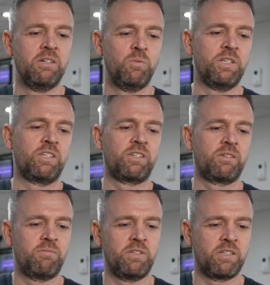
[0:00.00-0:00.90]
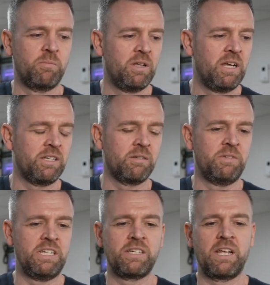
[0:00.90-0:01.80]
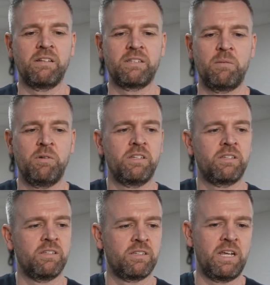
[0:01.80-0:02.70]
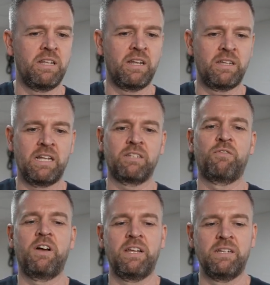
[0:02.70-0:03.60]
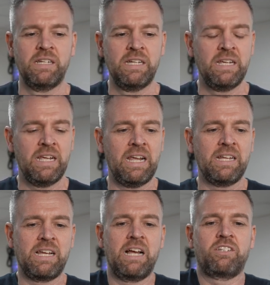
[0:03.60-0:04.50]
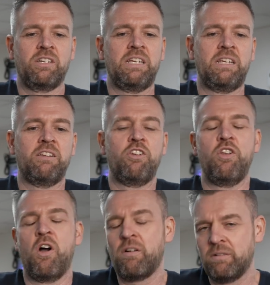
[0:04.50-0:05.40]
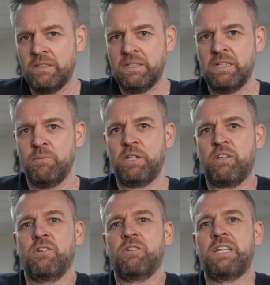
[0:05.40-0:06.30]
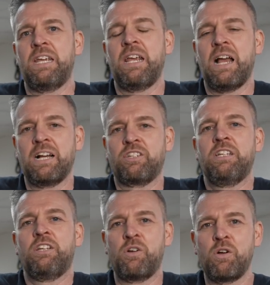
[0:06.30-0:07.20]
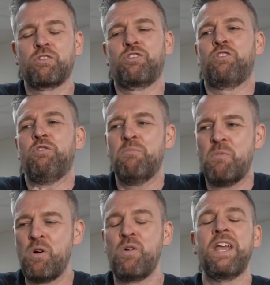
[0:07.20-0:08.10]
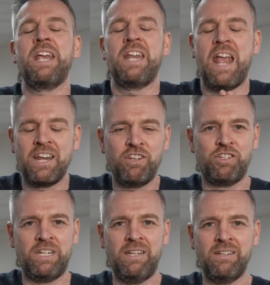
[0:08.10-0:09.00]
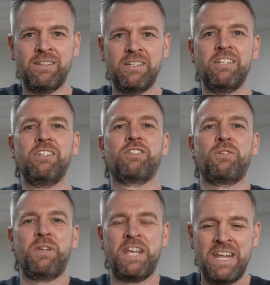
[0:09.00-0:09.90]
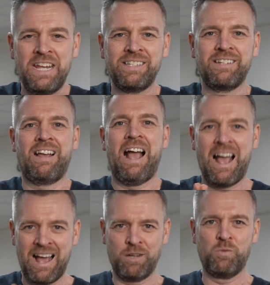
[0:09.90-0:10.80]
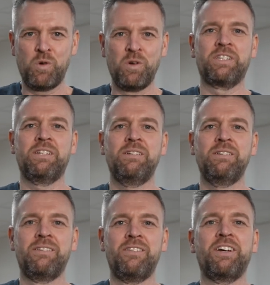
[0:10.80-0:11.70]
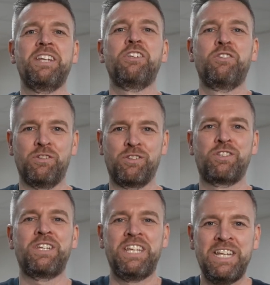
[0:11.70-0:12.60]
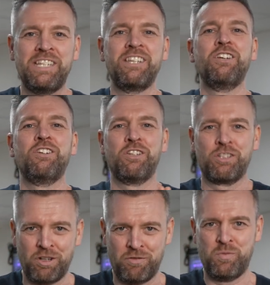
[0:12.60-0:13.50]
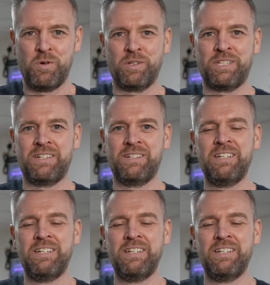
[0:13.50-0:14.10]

which supply some descale tablets and say that that's fine. It's actually not, because it actually costs you more in energy to heat hard water than it does to heat soft water.